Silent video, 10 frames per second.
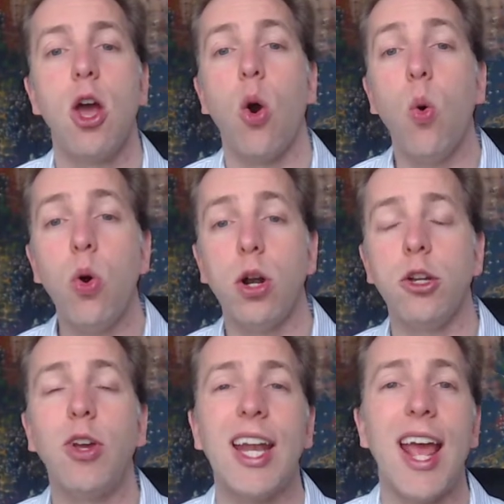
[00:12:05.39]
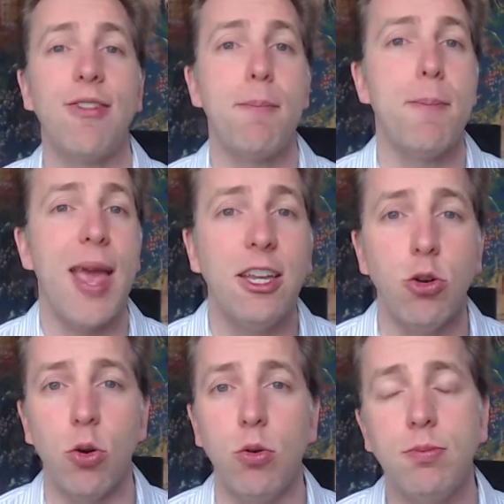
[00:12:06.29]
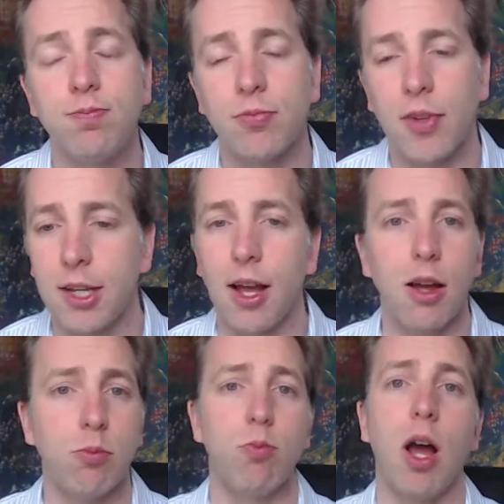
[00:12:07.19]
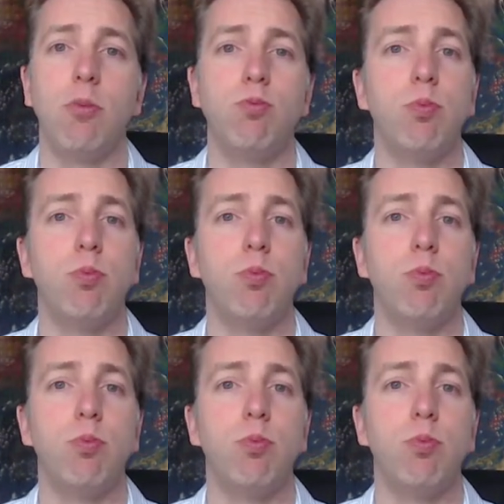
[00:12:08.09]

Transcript: Or you can have a manual, like a